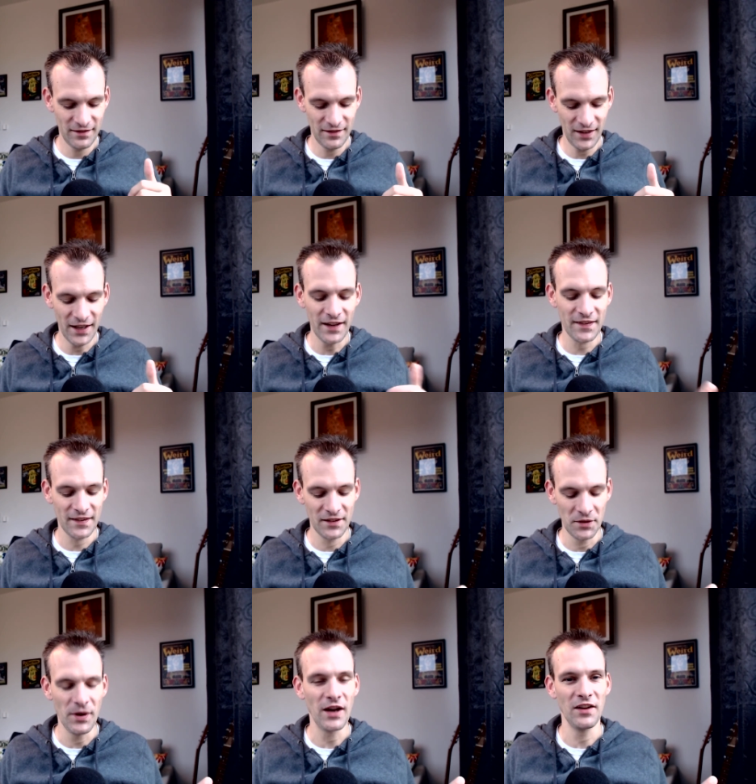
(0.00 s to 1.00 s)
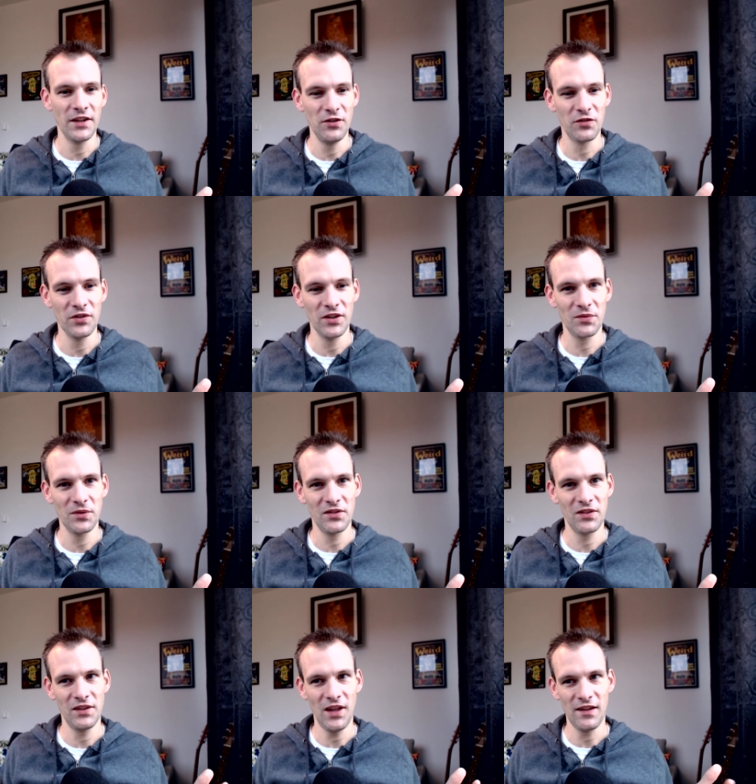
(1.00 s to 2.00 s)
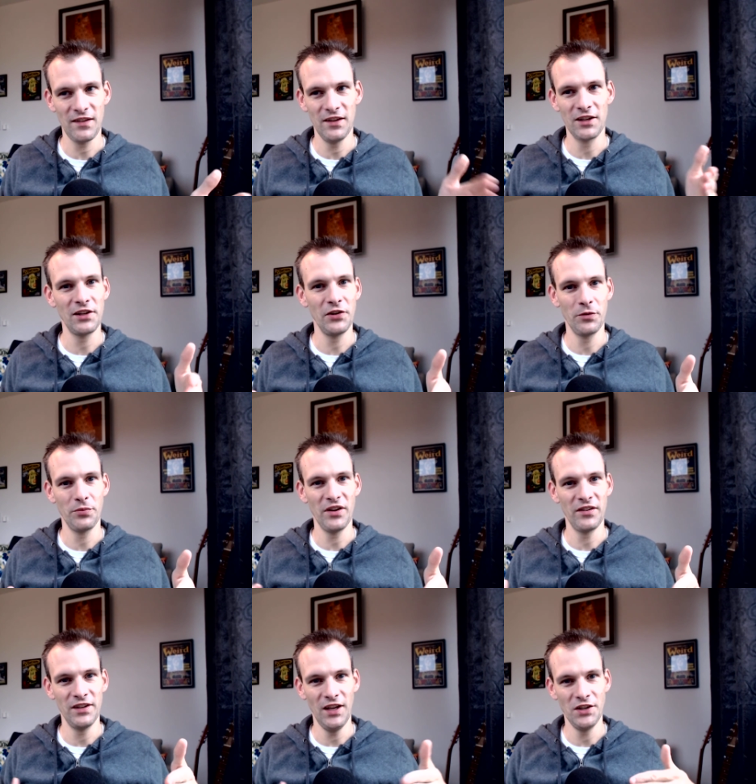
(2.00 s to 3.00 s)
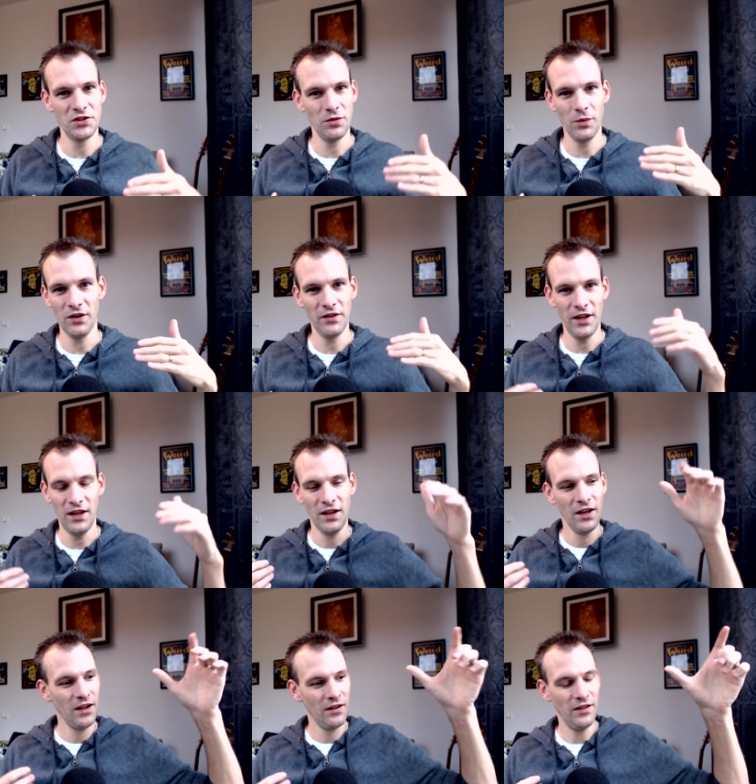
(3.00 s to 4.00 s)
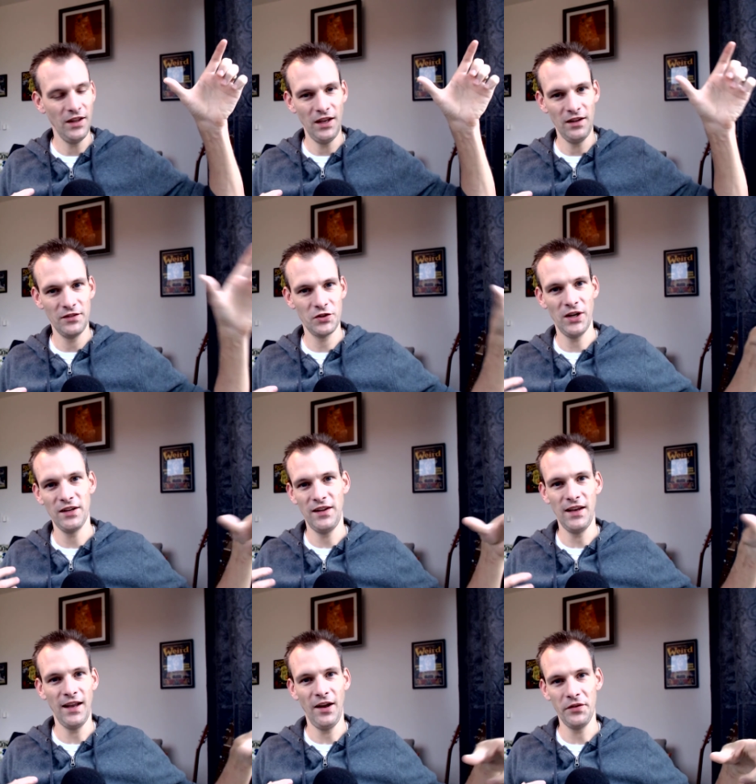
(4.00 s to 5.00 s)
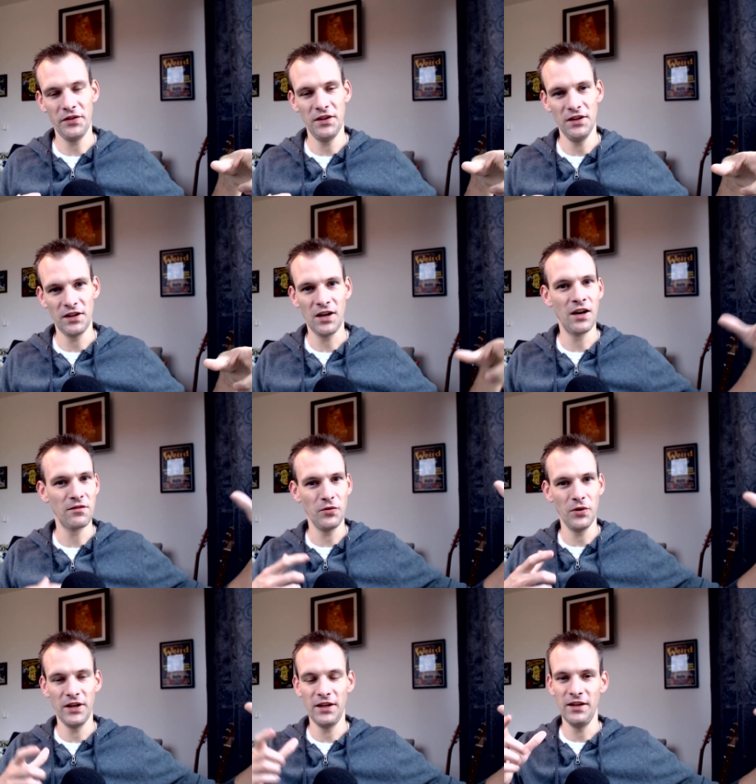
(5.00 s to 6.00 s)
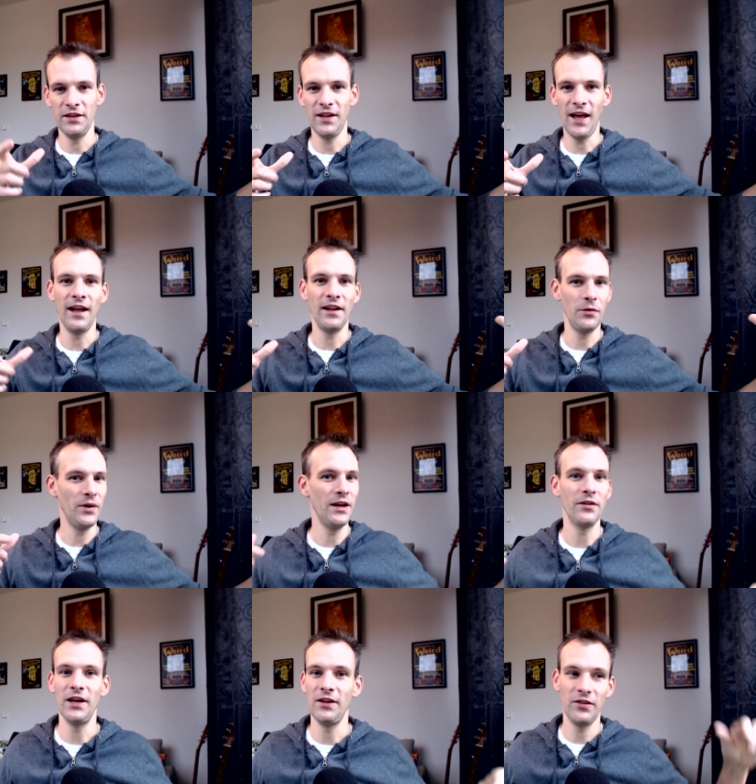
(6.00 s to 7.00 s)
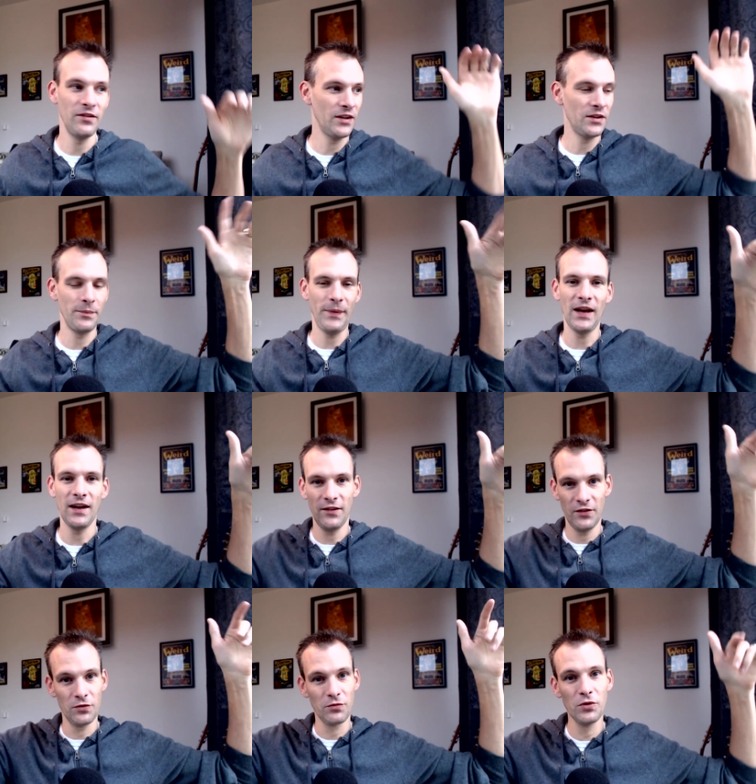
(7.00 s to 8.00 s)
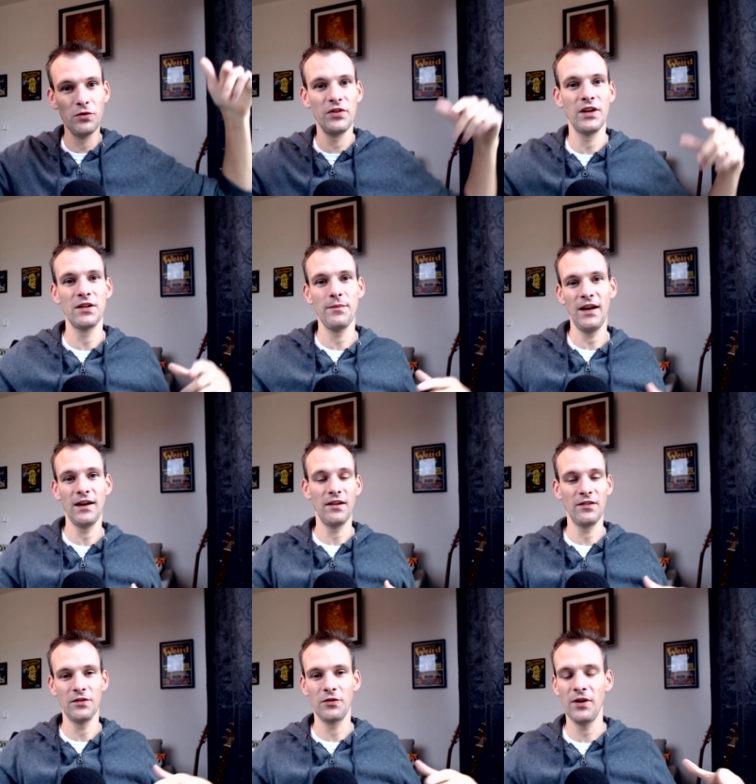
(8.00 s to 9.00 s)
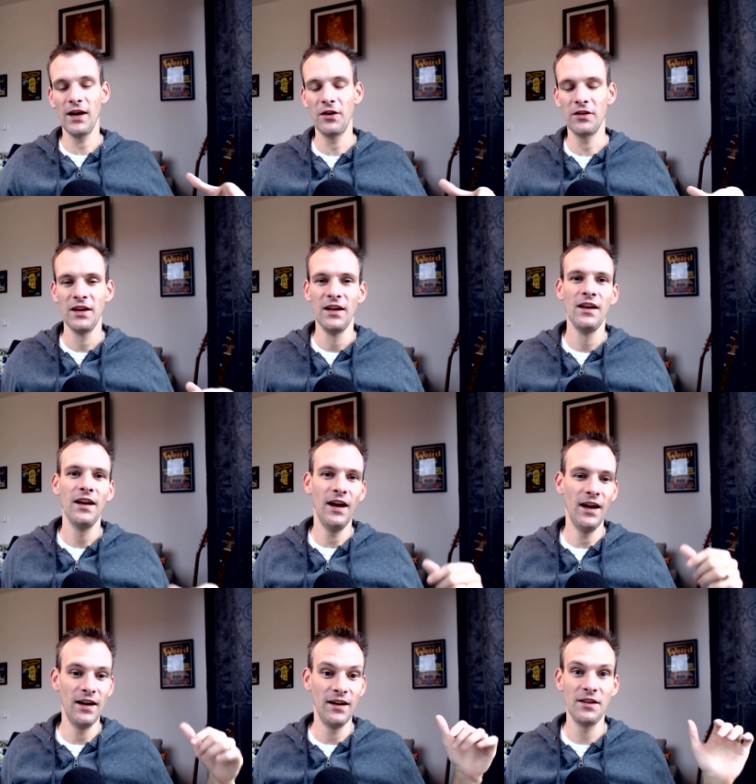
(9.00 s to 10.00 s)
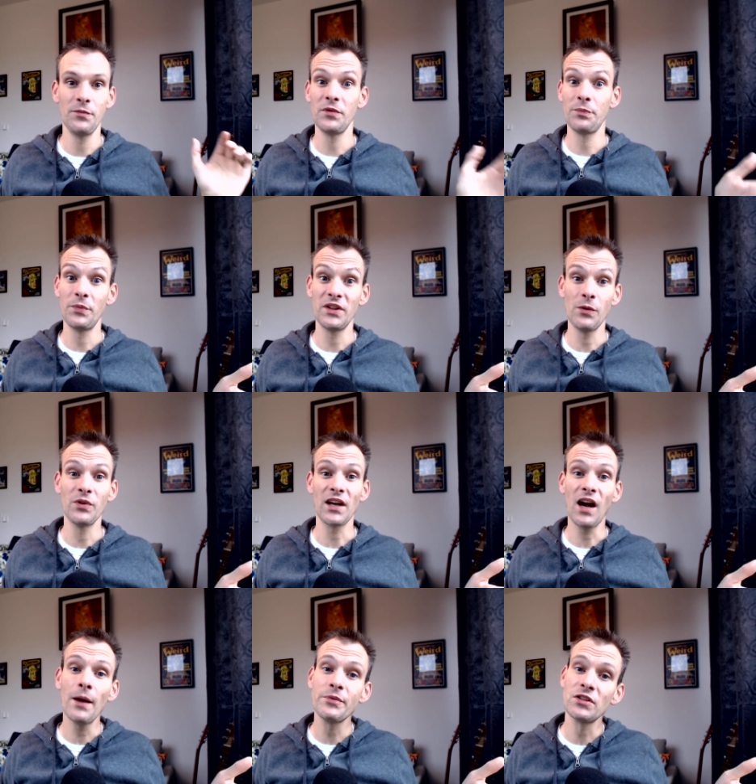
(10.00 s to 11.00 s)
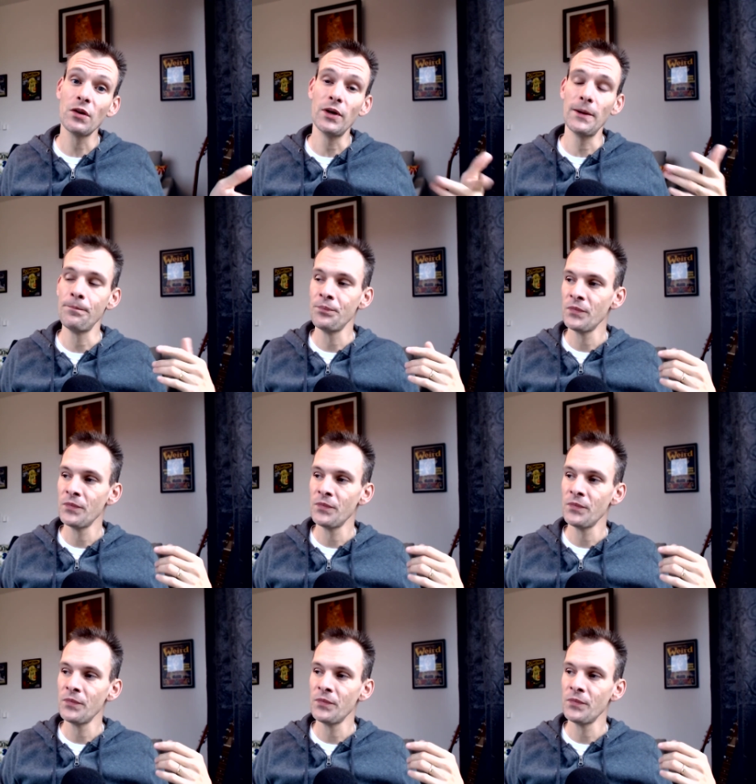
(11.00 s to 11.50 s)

I guess the model I used for this was that scene in Clear and Present Danger where they they try to take out the convoy in the alleyway, right? So you've got the bad guys on the roofs, you got the bad guys on the ground, uh, and but then when the cops show up,